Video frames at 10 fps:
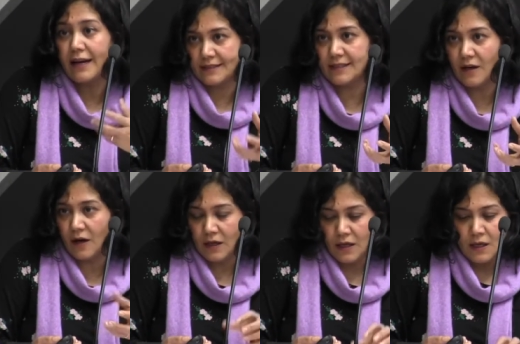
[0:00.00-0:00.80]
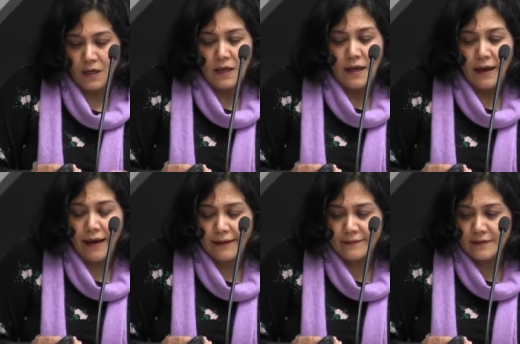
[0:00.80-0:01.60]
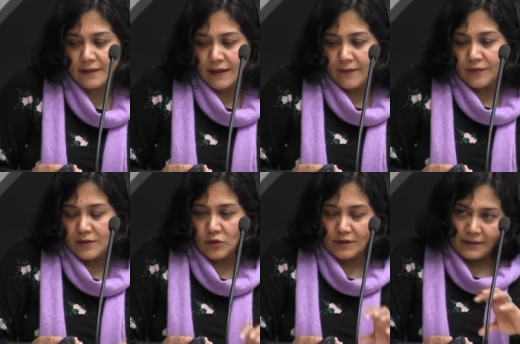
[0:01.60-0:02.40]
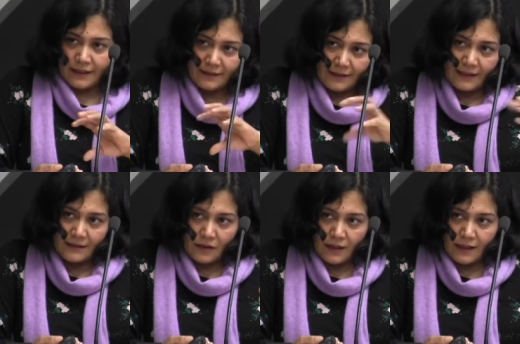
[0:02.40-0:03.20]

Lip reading: idea. And so in